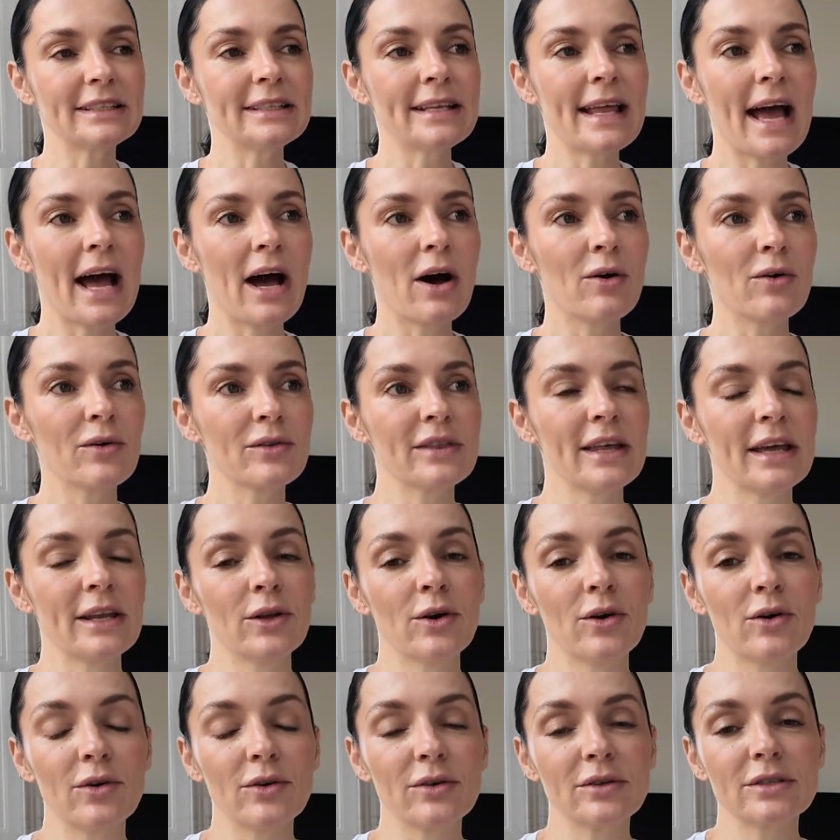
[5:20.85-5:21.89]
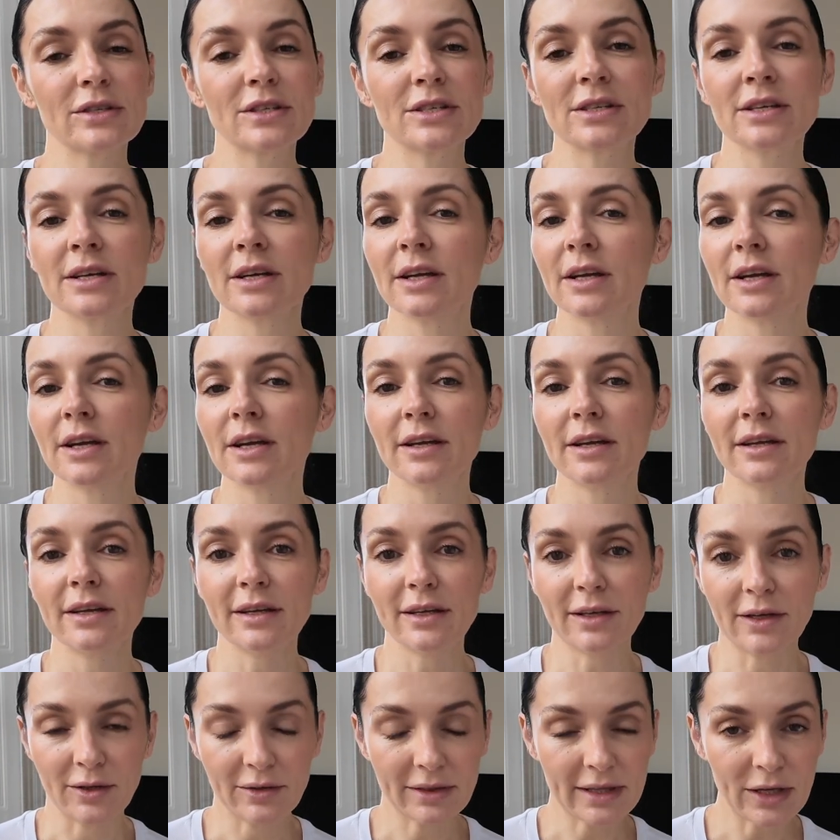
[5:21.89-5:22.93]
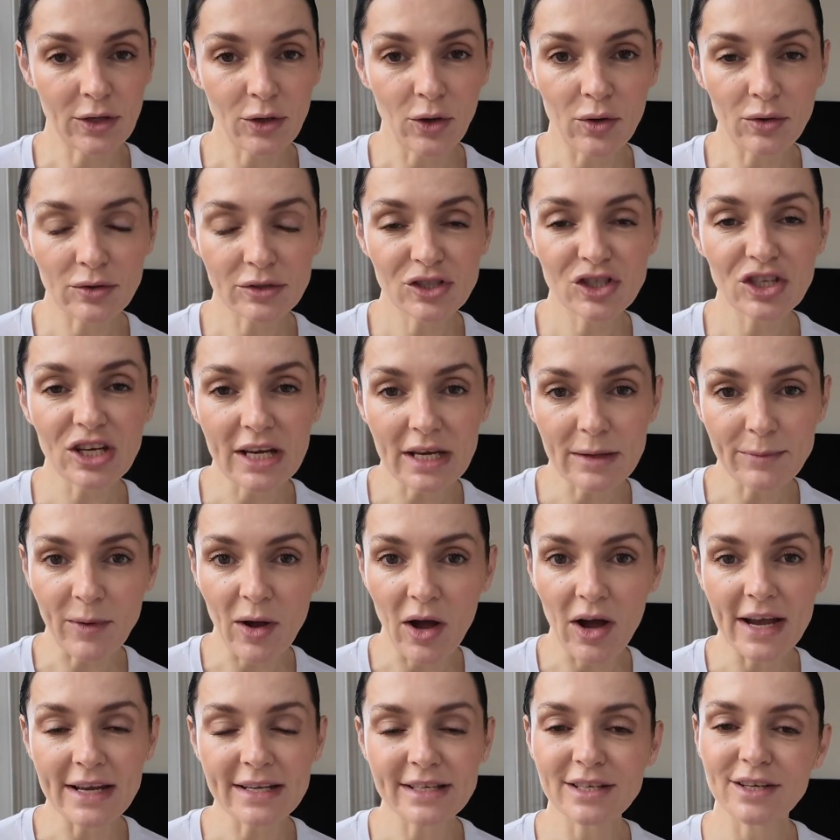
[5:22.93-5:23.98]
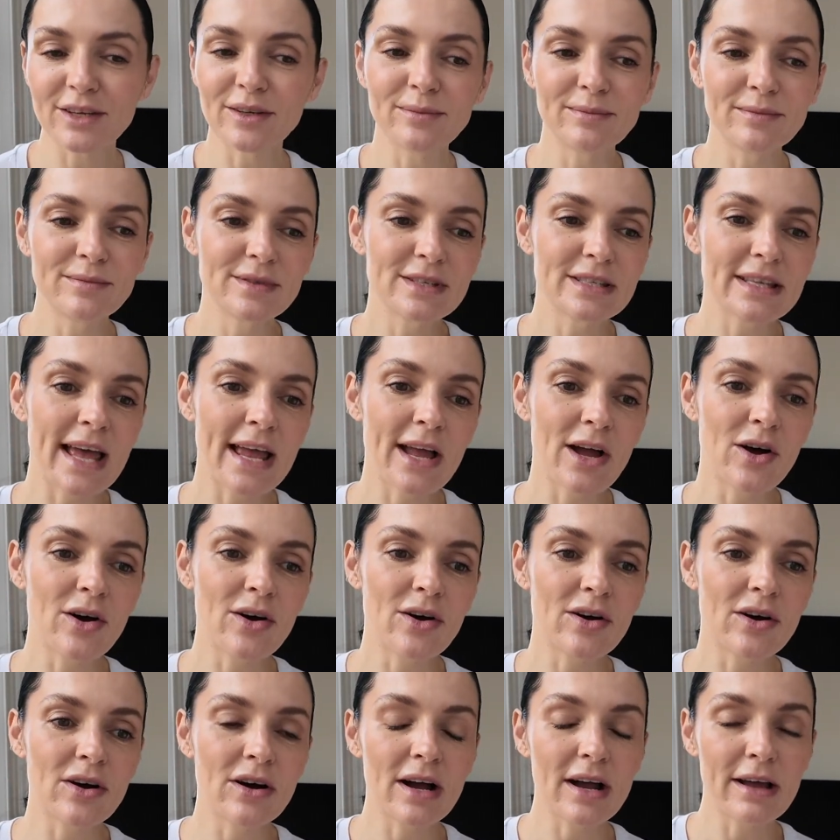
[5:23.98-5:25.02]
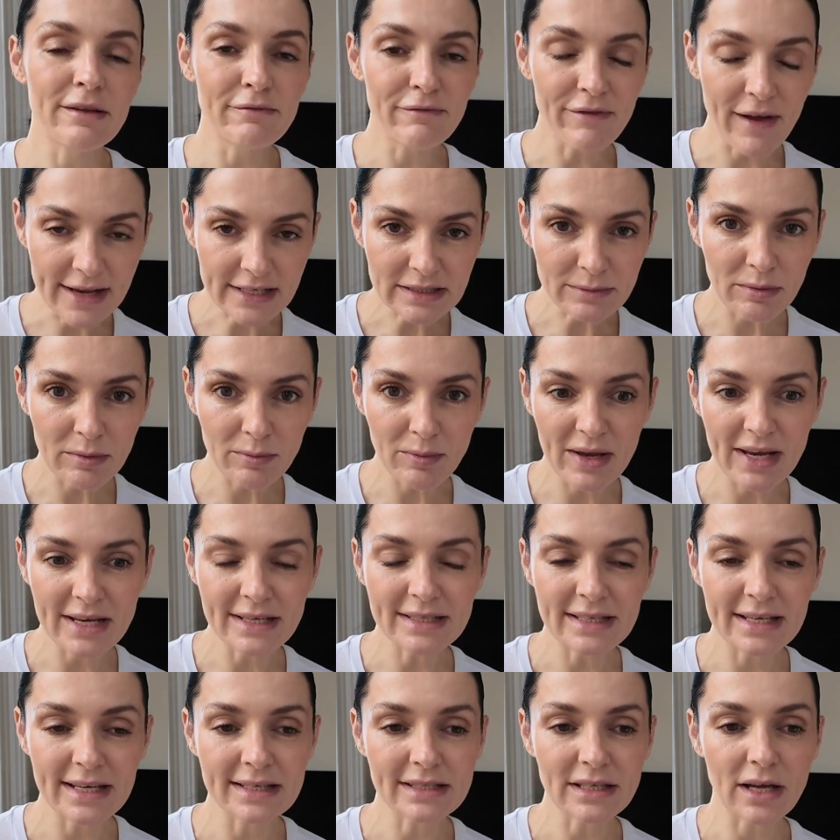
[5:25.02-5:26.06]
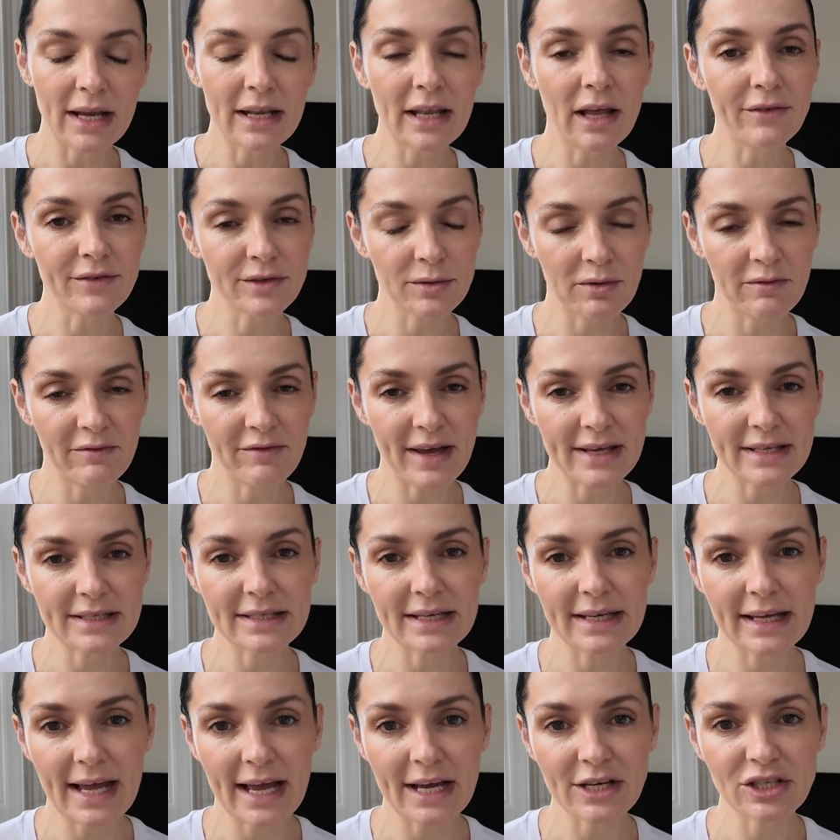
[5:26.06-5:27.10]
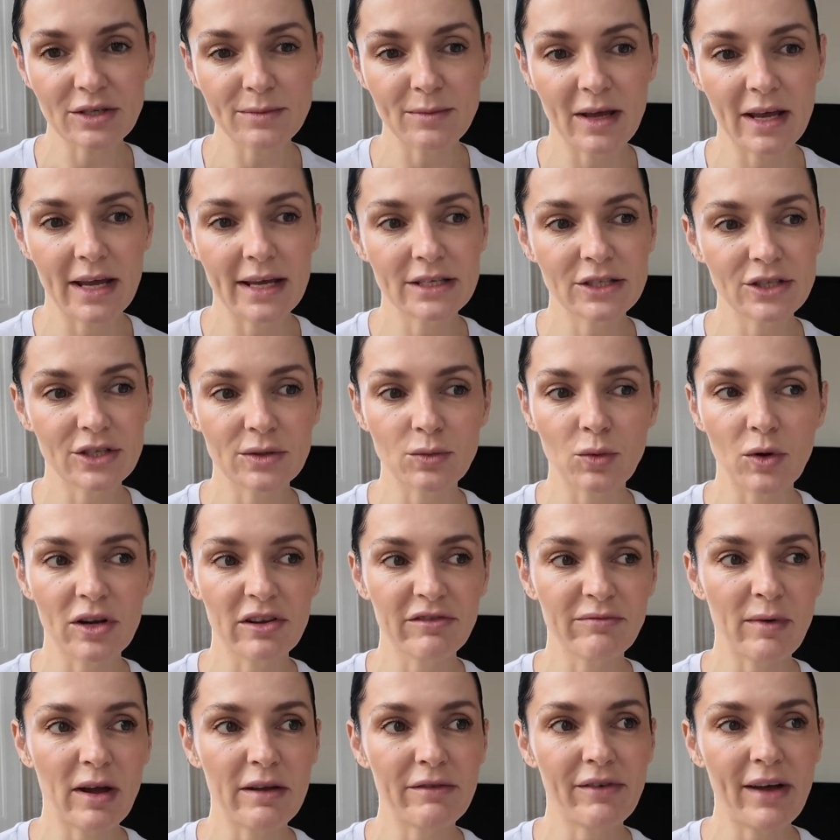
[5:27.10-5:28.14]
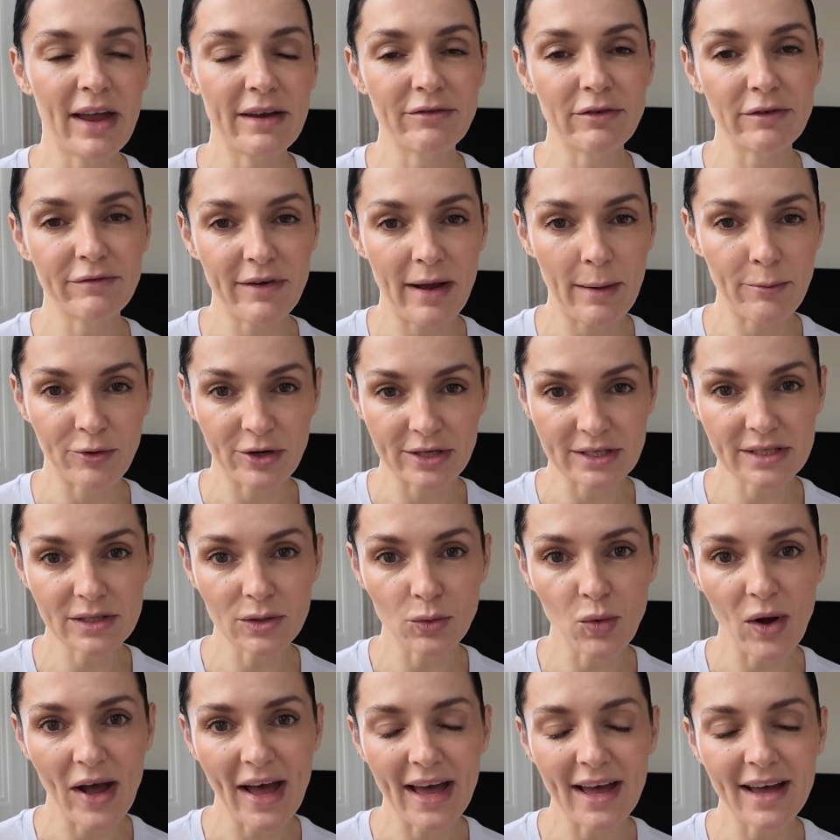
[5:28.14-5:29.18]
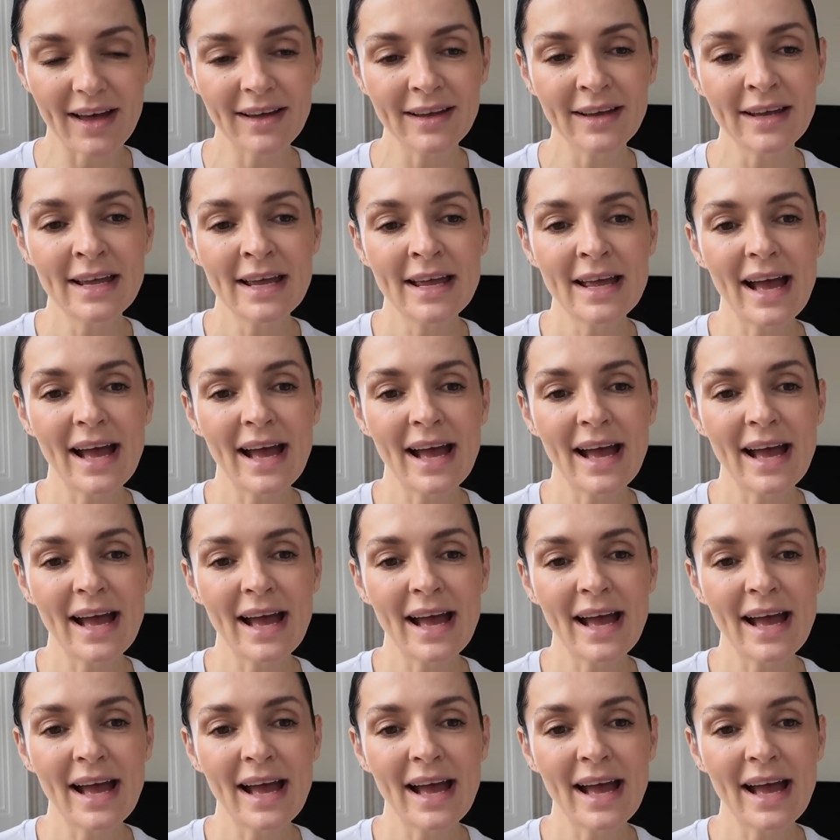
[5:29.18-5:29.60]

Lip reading: Now, they're not, they're not cheap items. They are investment pieces. I love to invest in cashmere. It's just one of my favourite fabrics to wear.